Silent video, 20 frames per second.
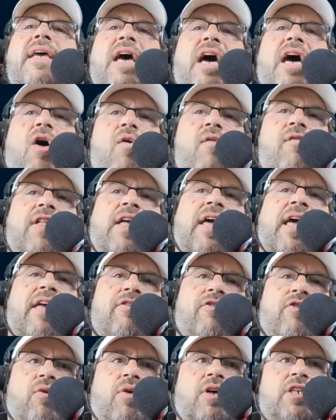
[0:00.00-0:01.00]
hopefully I answered
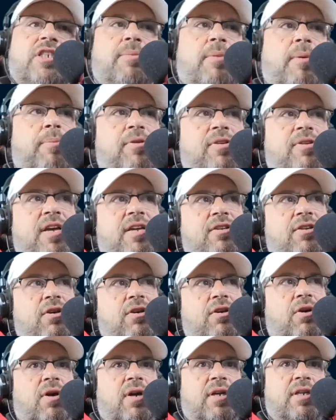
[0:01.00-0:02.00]
your question about protecting
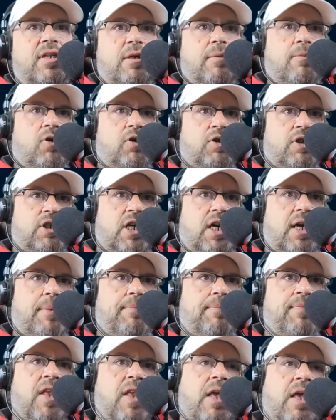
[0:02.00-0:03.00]
your idea,
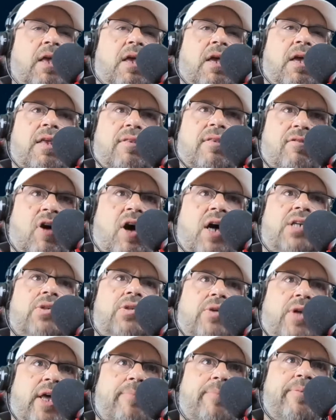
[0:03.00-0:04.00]
Moshe. Talk
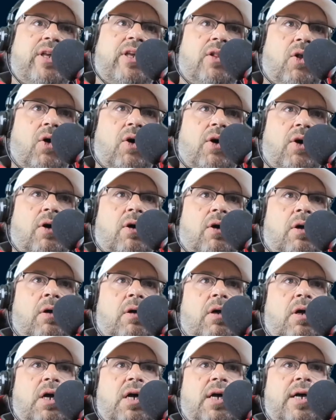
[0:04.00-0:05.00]
to an IP lawyer.
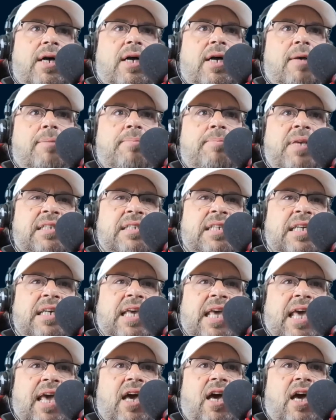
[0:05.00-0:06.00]

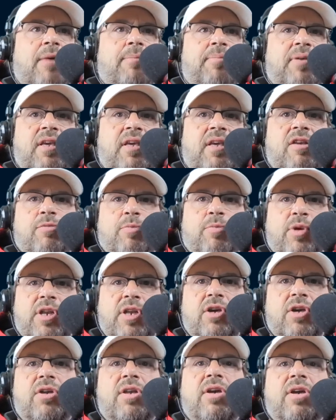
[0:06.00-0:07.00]
PCK IP is pretty
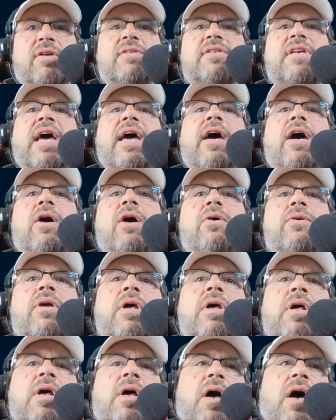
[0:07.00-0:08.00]
good here in town.
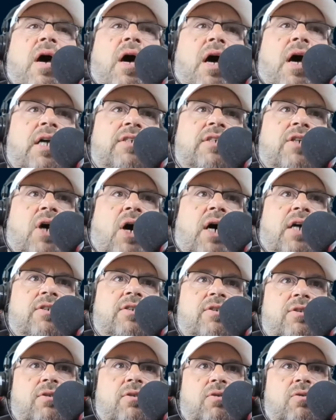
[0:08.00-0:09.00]
Talk
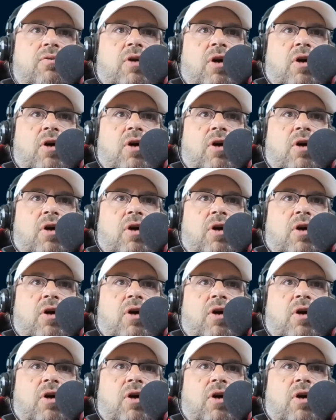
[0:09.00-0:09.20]
to